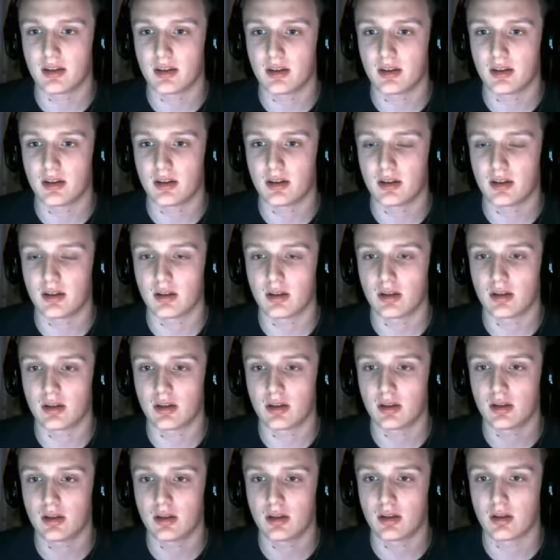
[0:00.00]

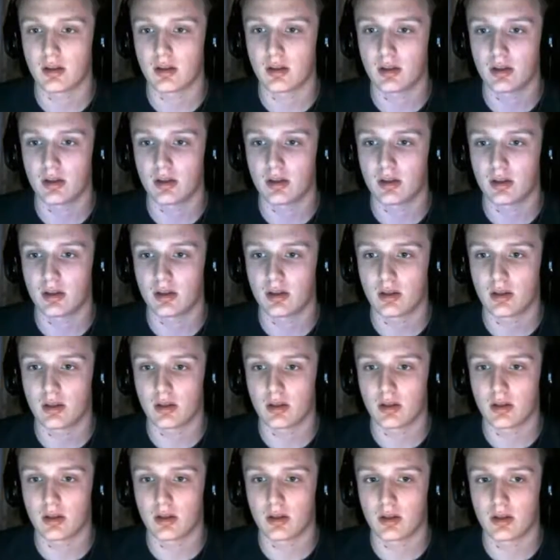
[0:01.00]

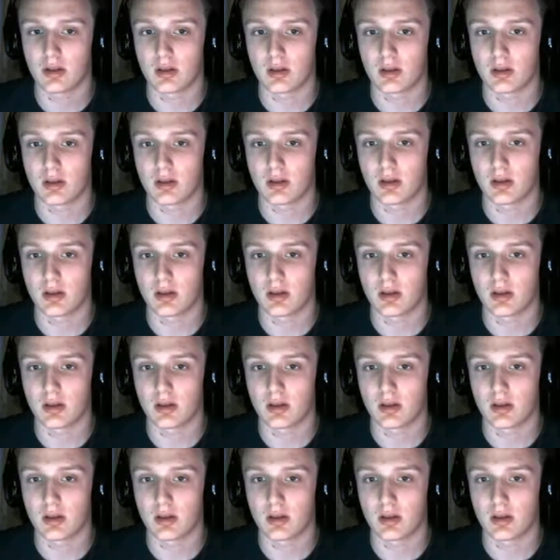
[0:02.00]
No one is speaking in this clip.